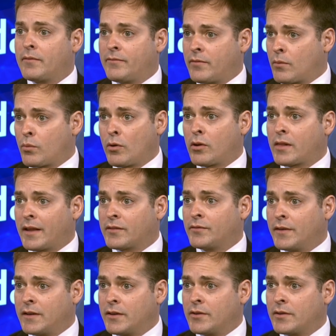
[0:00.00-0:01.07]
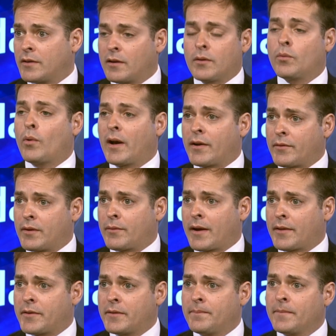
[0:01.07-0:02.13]
world-class vineyard, or winery
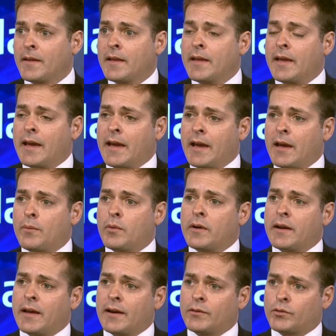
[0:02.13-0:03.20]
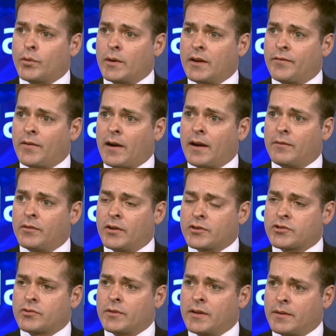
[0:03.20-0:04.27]
rather. Mm-hmm. And we're going to have 25
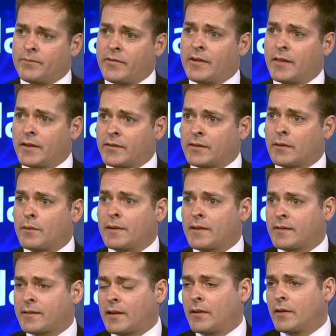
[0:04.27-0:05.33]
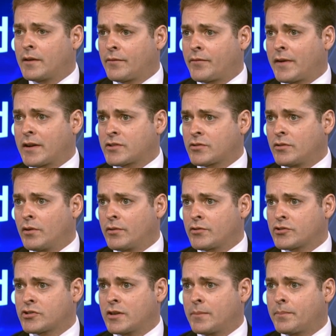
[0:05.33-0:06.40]
luxury villas that are going to sell on a fractional
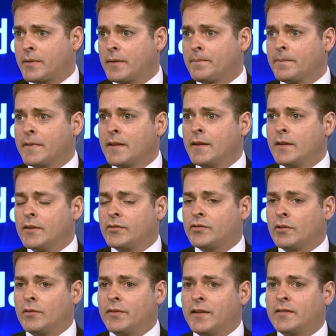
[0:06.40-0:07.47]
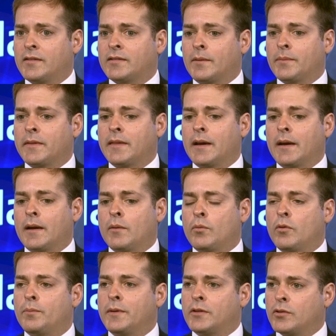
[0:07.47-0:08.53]
ownership. So this is something that
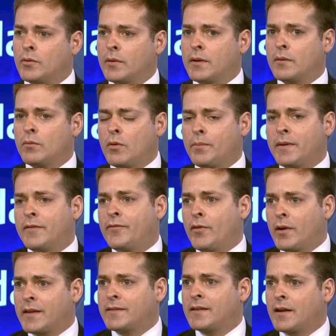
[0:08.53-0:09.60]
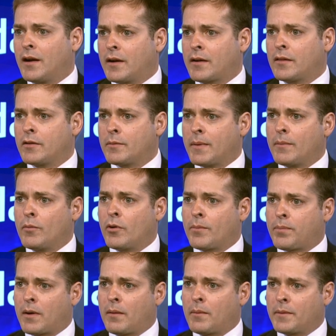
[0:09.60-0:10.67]
we'll be doing. We'll be focusing on a little bit more
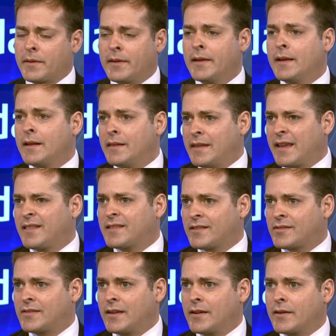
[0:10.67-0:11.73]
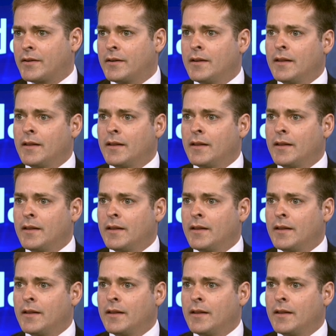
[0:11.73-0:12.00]
probably late this year,